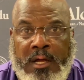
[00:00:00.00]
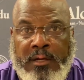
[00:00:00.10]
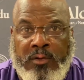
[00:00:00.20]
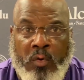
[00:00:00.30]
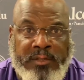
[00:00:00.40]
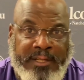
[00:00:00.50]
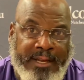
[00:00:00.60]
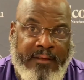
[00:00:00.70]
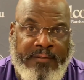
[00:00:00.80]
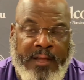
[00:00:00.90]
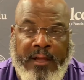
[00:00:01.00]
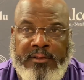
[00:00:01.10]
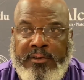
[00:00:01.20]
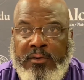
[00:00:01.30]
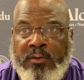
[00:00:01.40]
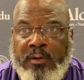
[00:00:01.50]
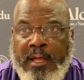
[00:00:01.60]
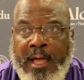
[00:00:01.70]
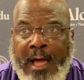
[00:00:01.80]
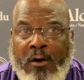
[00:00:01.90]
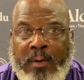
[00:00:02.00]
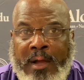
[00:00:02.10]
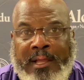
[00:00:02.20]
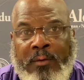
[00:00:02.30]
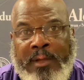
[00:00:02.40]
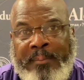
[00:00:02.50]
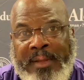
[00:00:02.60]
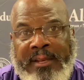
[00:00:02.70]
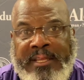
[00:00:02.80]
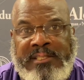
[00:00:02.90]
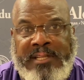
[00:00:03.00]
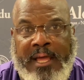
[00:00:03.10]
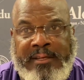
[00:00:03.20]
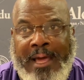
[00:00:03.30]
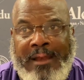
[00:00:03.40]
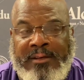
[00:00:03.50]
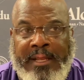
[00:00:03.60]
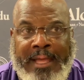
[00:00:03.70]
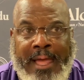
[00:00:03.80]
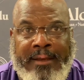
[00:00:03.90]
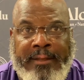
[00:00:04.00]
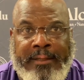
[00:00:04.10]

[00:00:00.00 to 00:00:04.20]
Going to the NFL, you know, how well can we compete against that talent they got?